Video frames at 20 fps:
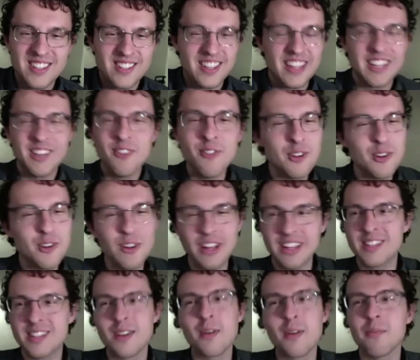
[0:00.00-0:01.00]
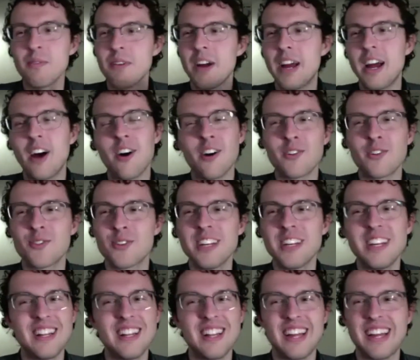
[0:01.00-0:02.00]
Like you knew like some
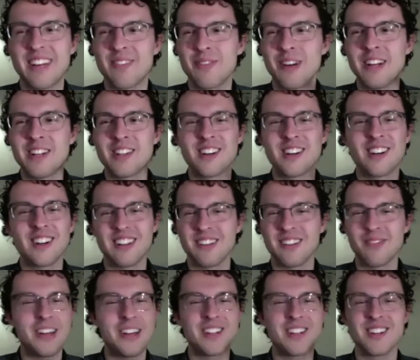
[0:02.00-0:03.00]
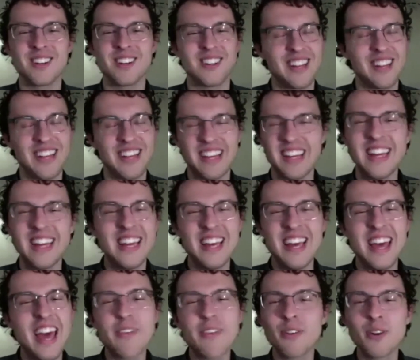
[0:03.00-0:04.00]
Audrey, like Fenter, like
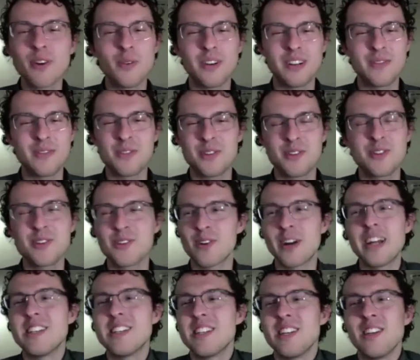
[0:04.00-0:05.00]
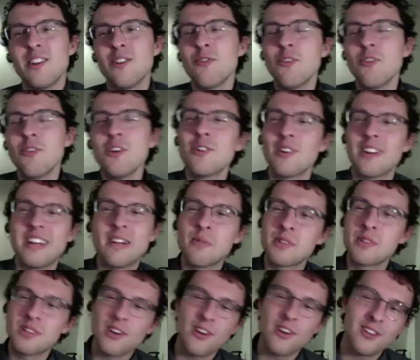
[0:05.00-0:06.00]
everyone. It was just crazy, and you knew it
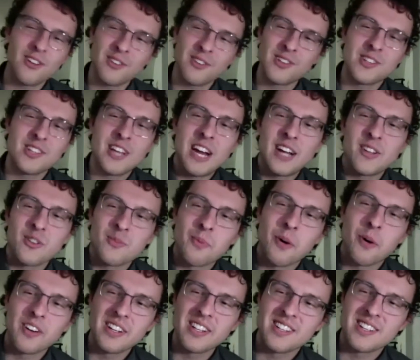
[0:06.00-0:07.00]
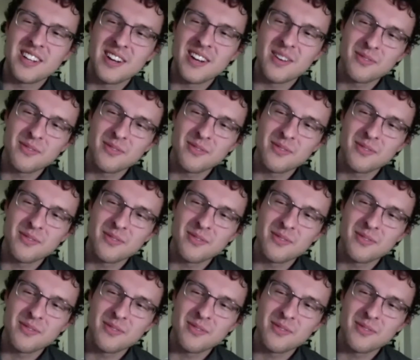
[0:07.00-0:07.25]
was all just college party stuff,